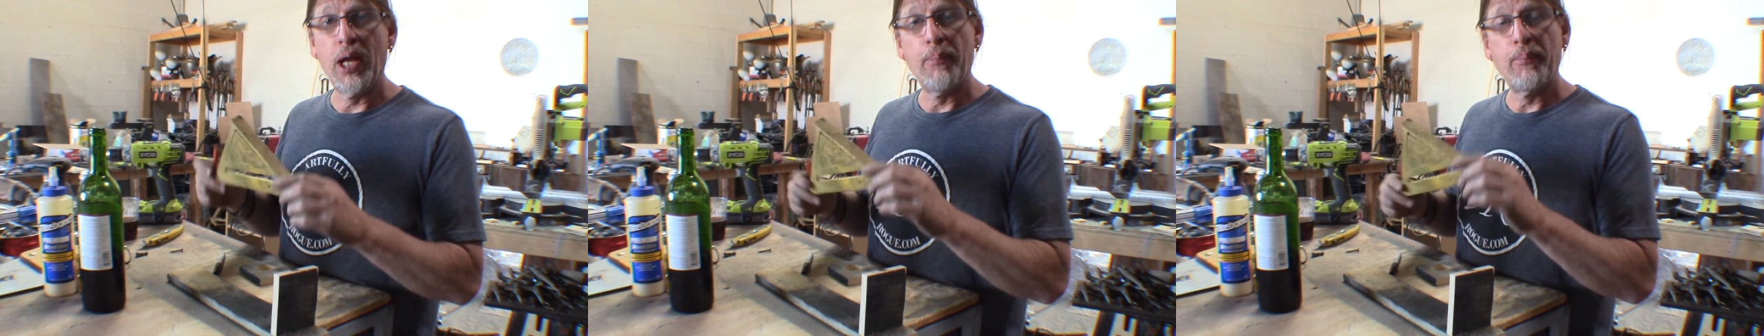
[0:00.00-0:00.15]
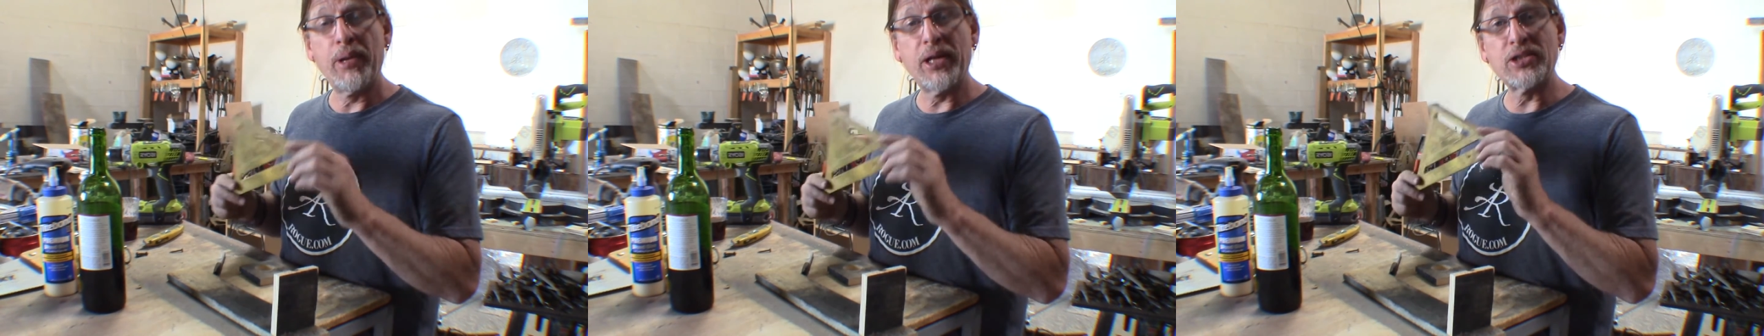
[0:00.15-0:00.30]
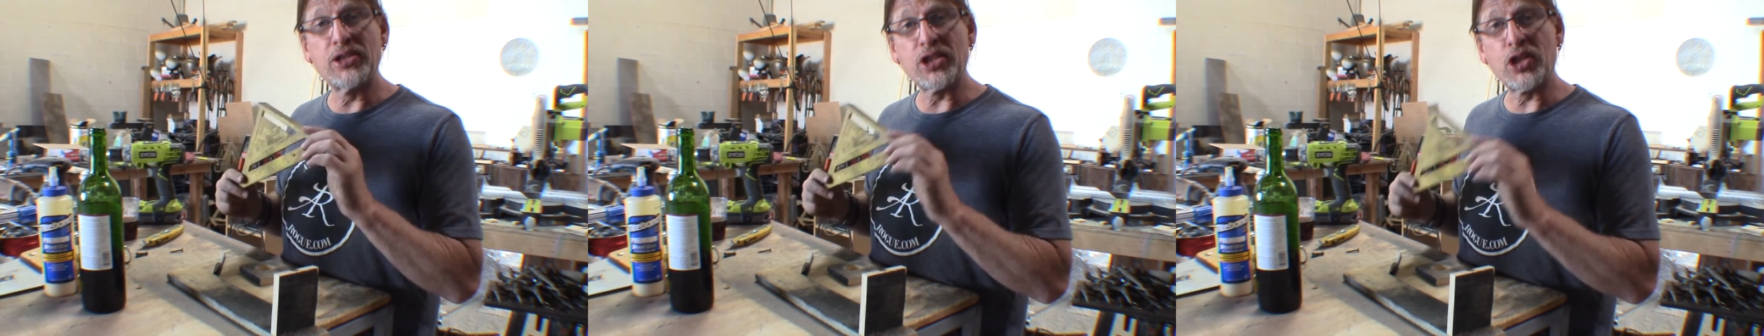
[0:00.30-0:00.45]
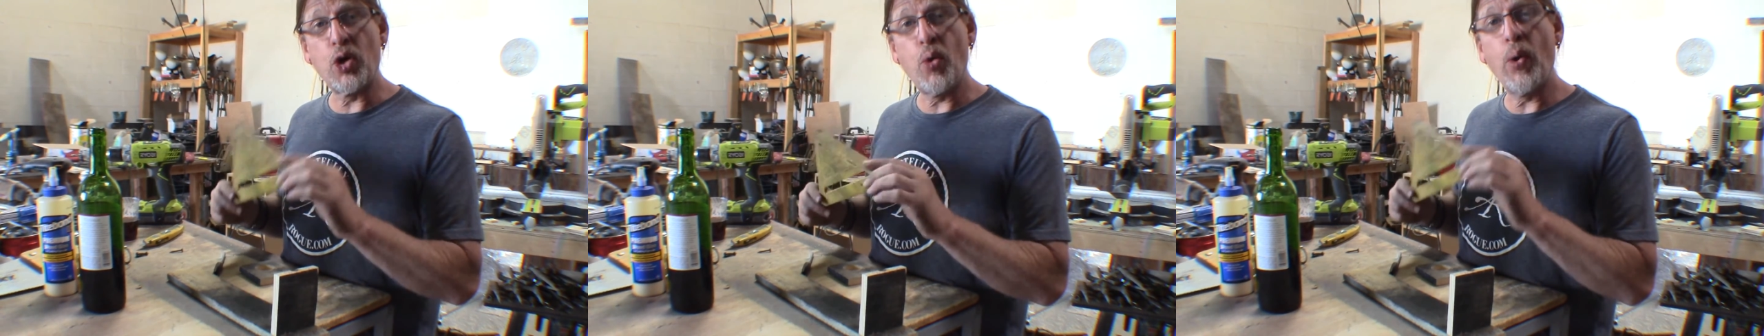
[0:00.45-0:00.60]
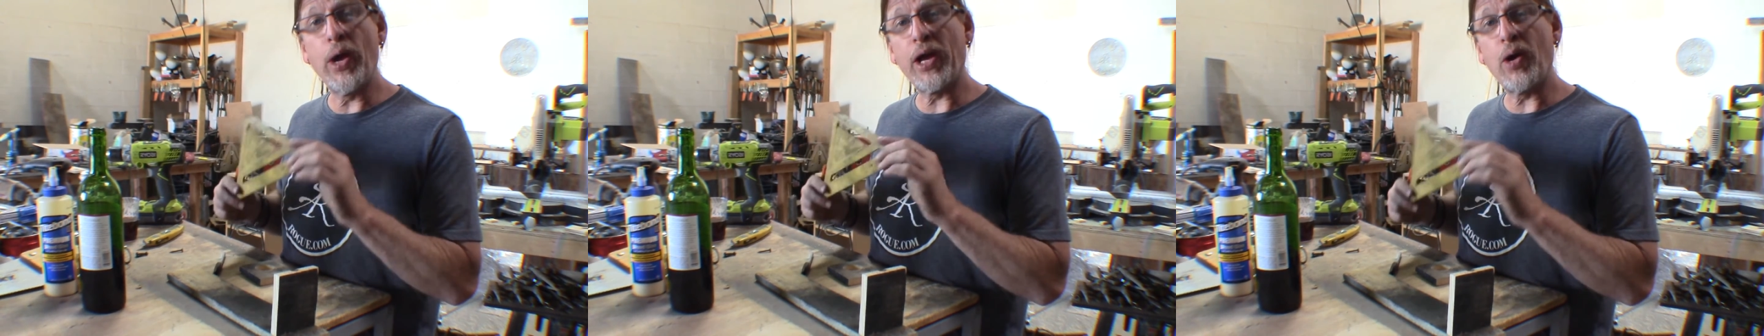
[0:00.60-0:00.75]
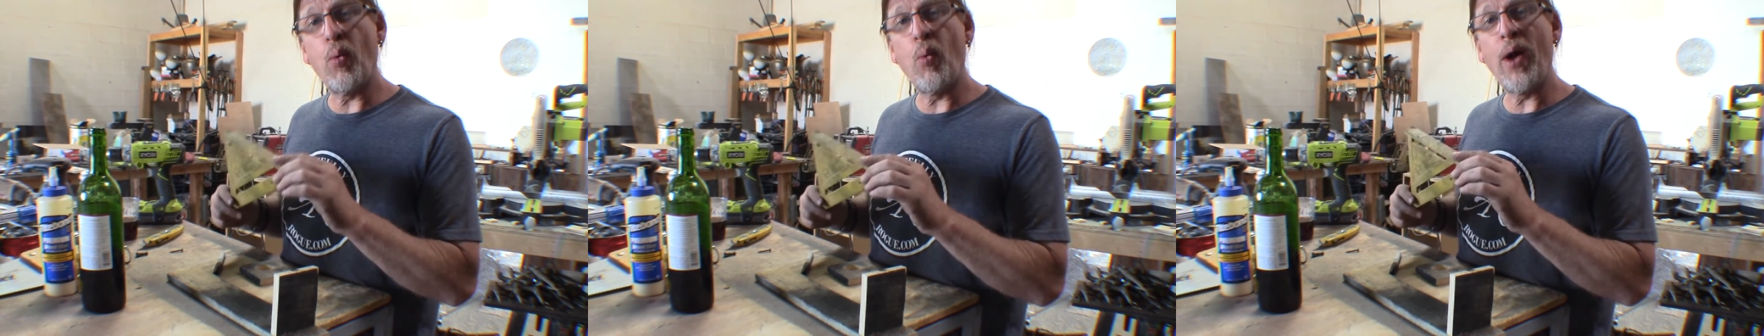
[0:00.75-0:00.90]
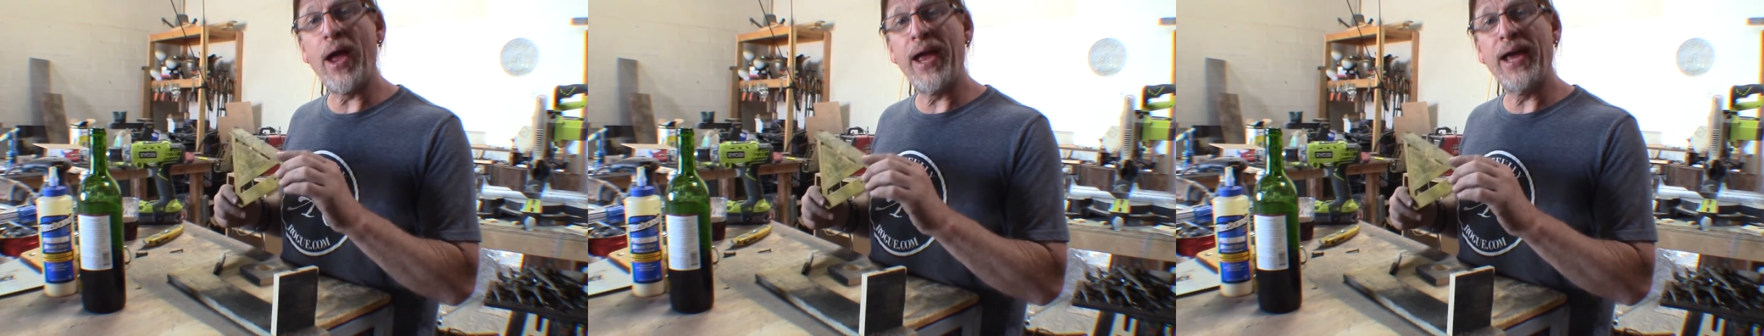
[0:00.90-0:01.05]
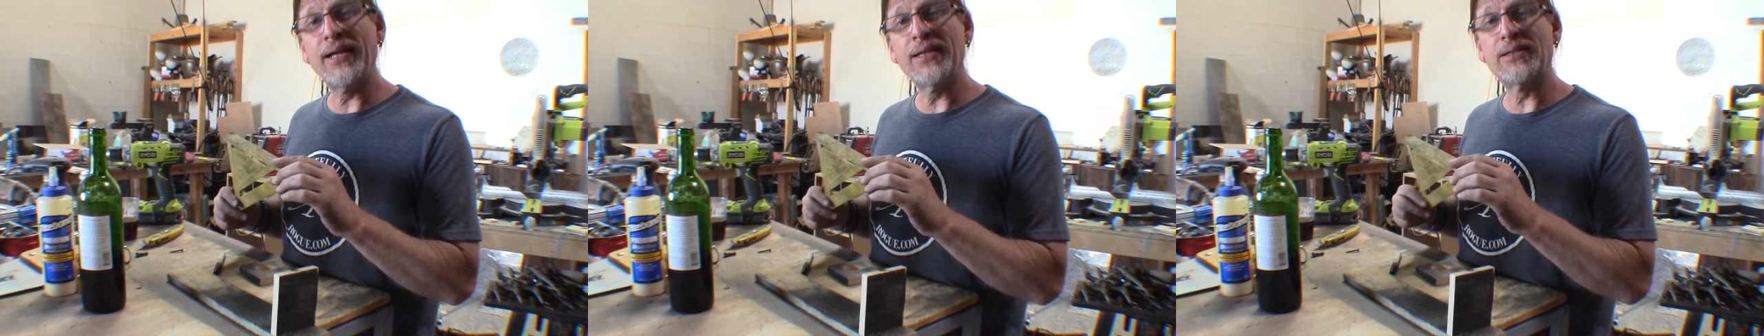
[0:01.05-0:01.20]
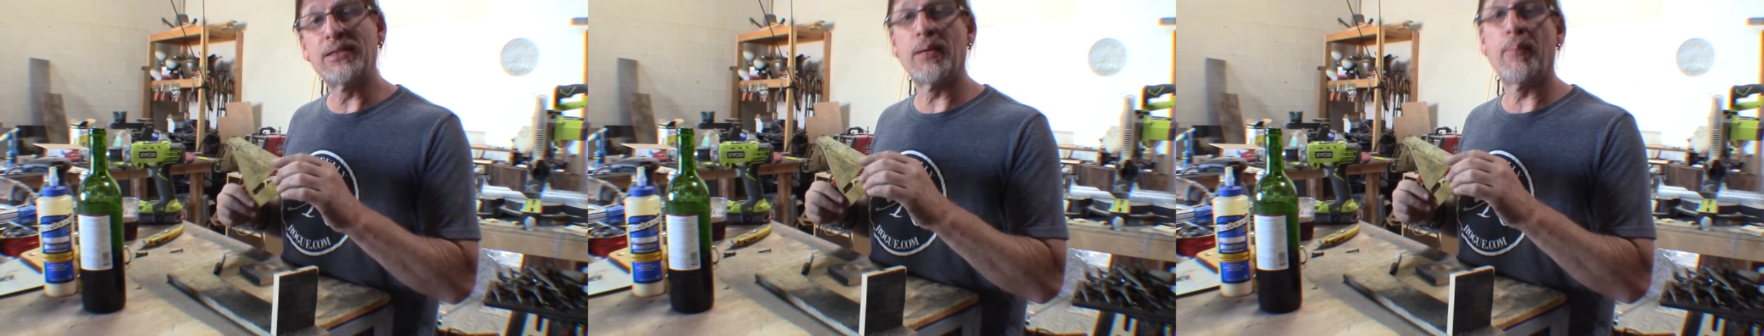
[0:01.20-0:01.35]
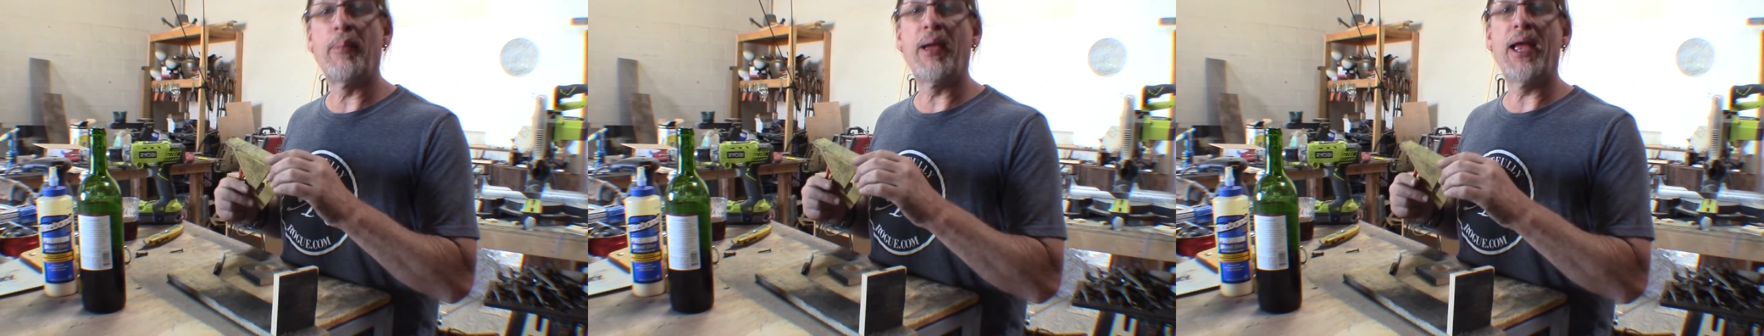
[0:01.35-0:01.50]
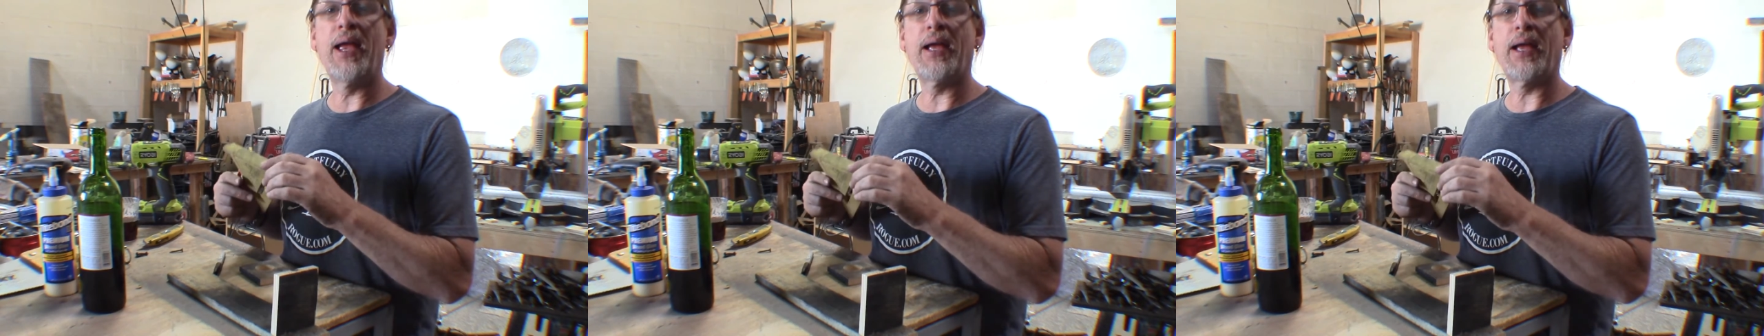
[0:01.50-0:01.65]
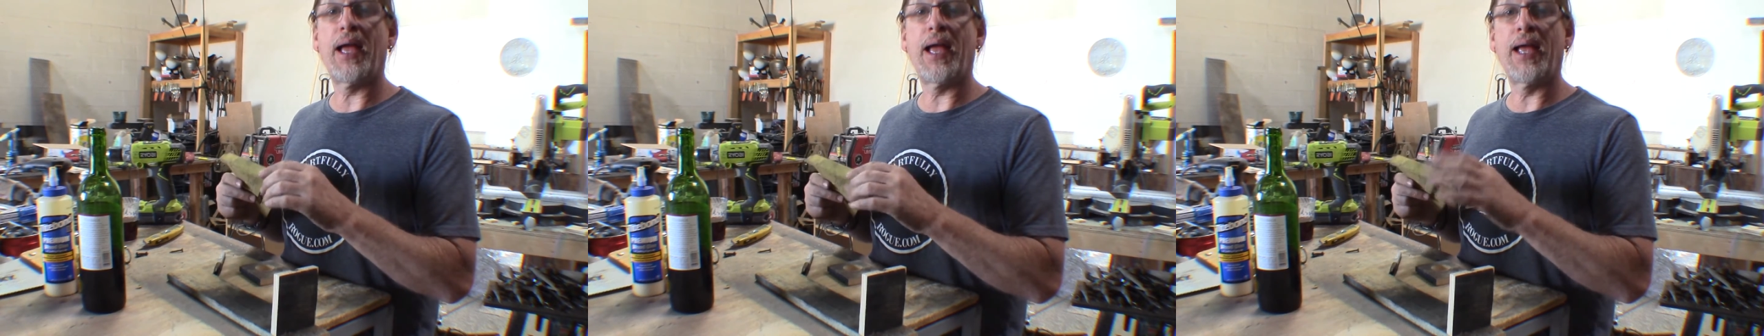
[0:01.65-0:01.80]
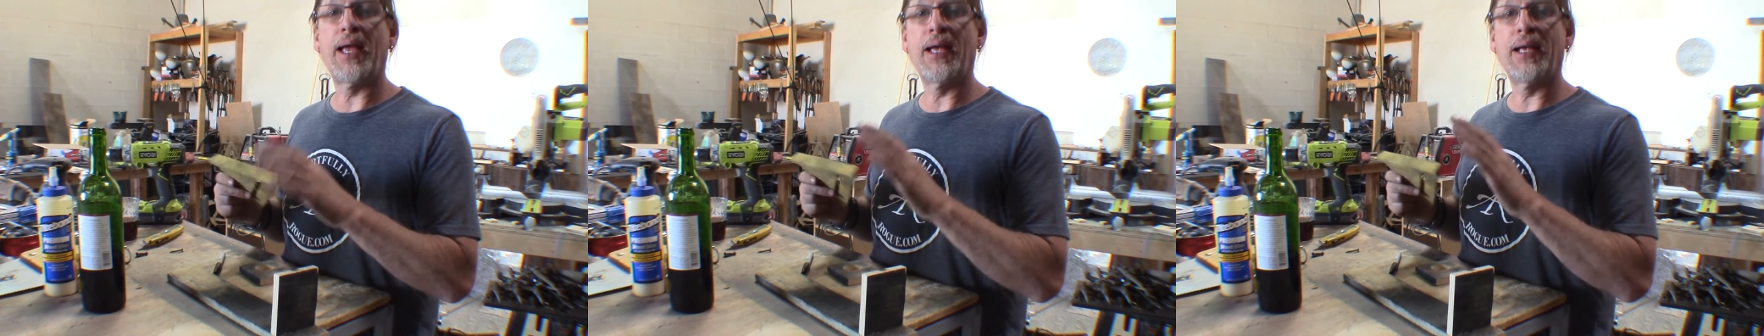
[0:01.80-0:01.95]
but it's a quick way to
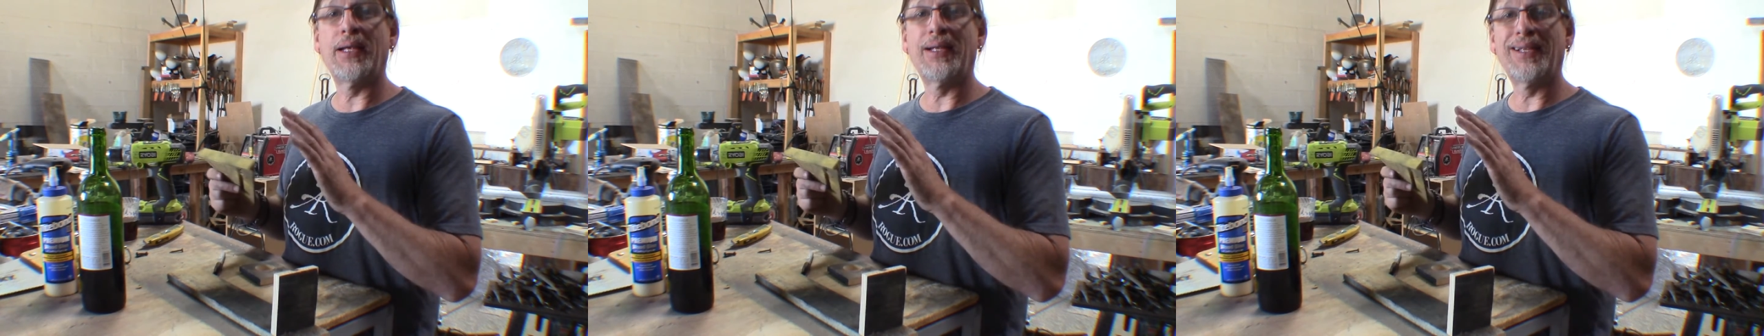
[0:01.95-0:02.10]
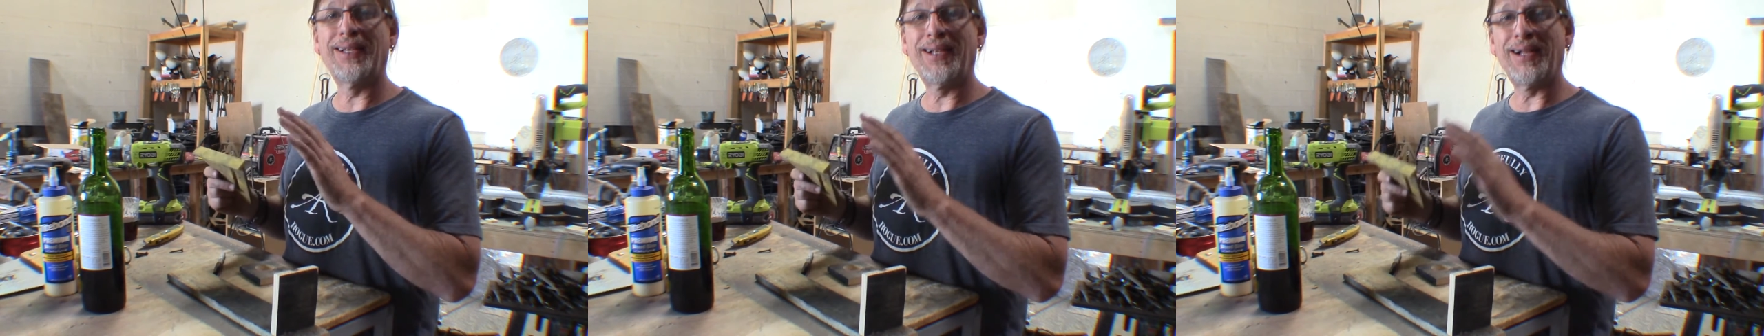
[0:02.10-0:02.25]
make a